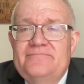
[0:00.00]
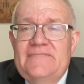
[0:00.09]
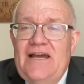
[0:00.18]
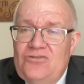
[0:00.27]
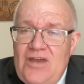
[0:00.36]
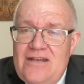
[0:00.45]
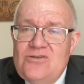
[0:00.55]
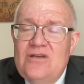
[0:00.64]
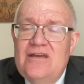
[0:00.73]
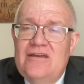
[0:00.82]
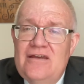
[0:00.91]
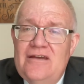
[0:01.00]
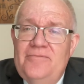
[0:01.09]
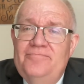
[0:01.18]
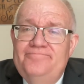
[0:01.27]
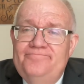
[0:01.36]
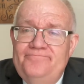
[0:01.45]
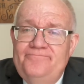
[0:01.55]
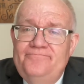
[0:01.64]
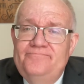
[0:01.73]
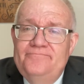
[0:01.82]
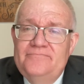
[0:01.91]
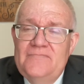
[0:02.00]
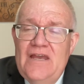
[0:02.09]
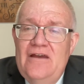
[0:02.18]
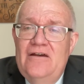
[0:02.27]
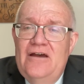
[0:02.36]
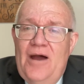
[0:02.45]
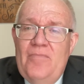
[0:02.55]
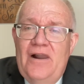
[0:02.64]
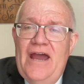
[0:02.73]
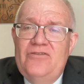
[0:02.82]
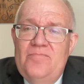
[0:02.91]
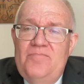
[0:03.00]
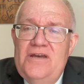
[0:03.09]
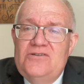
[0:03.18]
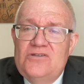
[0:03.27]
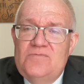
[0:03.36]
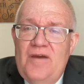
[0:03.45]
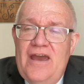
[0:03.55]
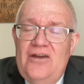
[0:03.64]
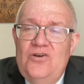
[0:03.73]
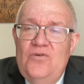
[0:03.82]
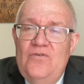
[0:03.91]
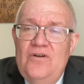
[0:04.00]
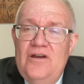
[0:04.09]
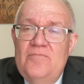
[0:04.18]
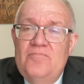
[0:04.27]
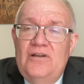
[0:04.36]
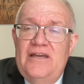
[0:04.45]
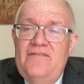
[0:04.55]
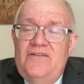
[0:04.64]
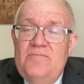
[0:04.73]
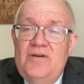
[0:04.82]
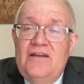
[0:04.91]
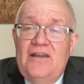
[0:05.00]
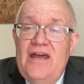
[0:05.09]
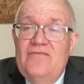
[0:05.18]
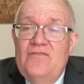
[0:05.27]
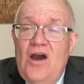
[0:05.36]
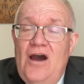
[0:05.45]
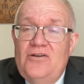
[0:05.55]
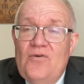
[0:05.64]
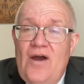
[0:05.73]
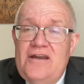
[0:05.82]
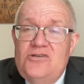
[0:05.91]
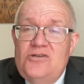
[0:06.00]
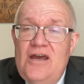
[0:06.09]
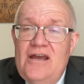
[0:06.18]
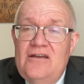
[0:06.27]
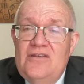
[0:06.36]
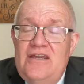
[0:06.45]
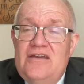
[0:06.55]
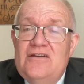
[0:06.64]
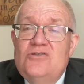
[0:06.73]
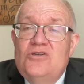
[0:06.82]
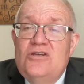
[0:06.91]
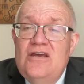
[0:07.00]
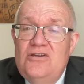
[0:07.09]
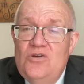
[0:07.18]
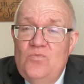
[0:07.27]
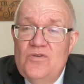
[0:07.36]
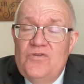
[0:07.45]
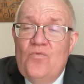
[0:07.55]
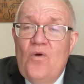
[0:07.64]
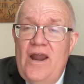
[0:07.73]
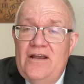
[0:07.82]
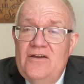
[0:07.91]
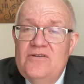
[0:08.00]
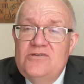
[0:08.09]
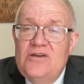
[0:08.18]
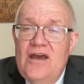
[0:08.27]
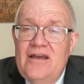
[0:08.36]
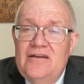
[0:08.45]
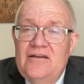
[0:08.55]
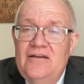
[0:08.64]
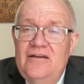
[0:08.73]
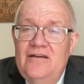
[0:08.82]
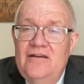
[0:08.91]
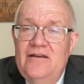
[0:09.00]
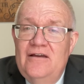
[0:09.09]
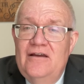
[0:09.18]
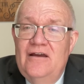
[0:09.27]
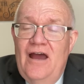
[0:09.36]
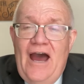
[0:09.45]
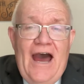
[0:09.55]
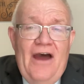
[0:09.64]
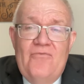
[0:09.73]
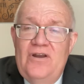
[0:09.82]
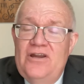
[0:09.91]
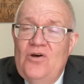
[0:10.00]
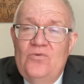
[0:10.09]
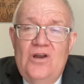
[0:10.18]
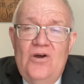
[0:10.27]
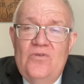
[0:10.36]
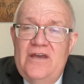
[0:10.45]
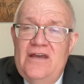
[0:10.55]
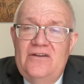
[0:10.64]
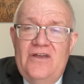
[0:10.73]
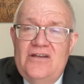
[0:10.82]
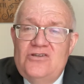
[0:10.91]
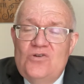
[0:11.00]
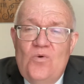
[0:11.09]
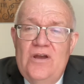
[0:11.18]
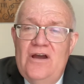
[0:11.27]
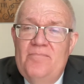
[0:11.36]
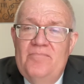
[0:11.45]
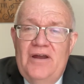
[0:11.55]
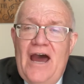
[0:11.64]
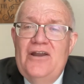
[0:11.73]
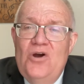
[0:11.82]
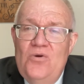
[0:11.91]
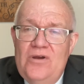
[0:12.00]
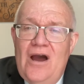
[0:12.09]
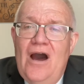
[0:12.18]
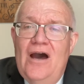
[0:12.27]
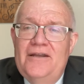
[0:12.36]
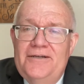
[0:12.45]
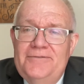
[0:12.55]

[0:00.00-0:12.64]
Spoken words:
Let that sink in. I'm glad the businessman who believed he had been led of God to write a check, that he continued with the writing of the check. I really don't know the end of that story, but I know God.